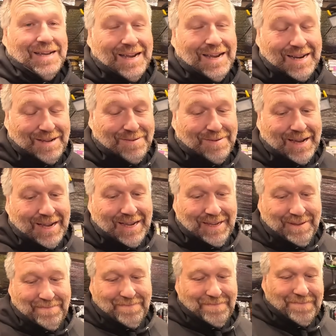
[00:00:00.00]

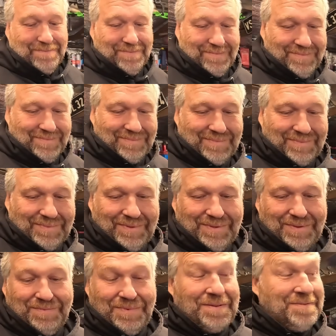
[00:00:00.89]
Anyway,
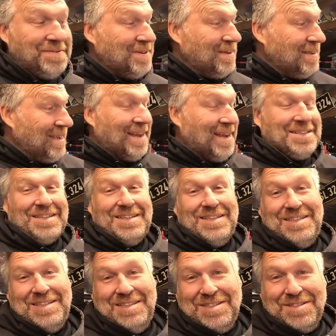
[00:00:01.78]
we were
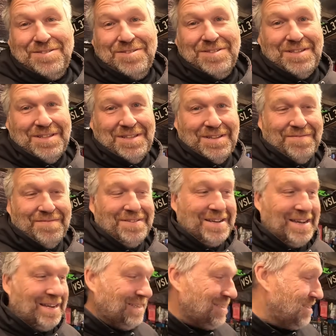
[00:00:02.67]
actually discussing the other
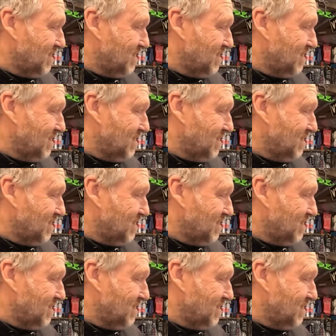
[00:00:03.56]
day